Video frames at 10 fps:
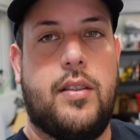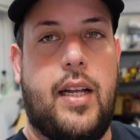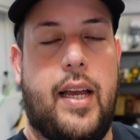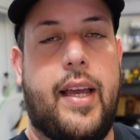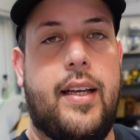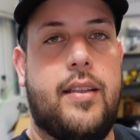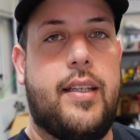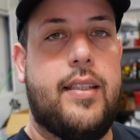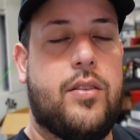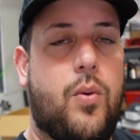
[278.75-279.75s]
Then again,
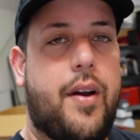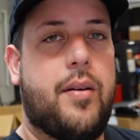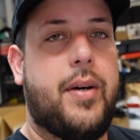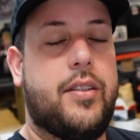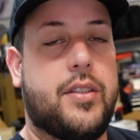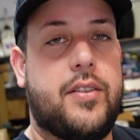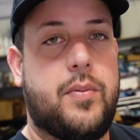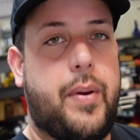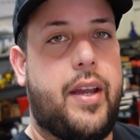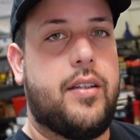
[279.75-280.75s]
these were my drift
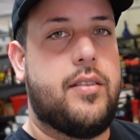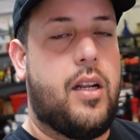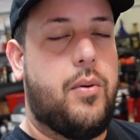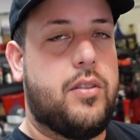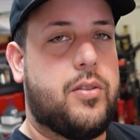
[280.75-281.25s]
spares that I was